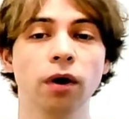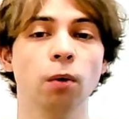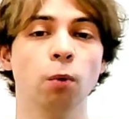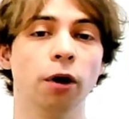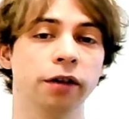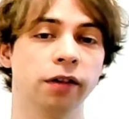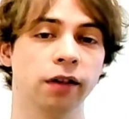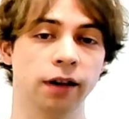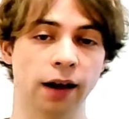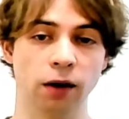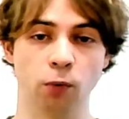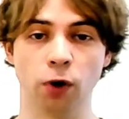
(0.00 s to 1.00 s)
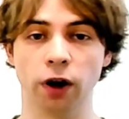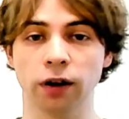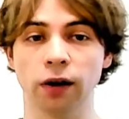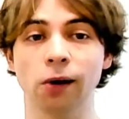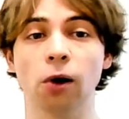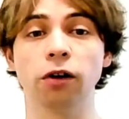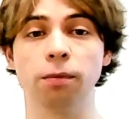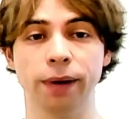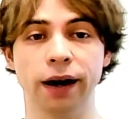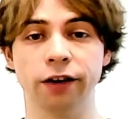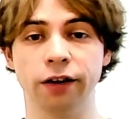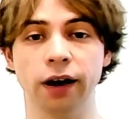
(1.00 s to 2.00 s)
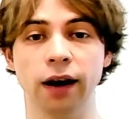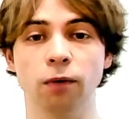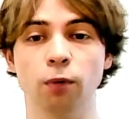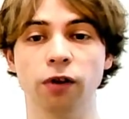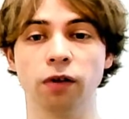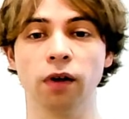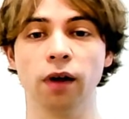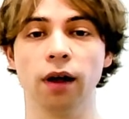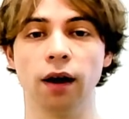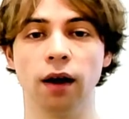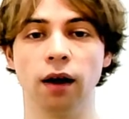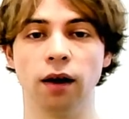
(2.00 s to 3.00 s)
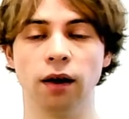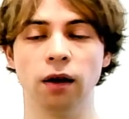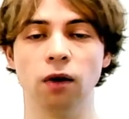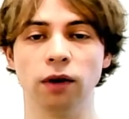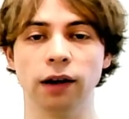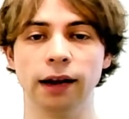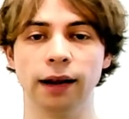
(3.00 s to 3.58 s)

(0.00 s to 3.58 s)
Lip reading: was that it worked a lot better and it was a lot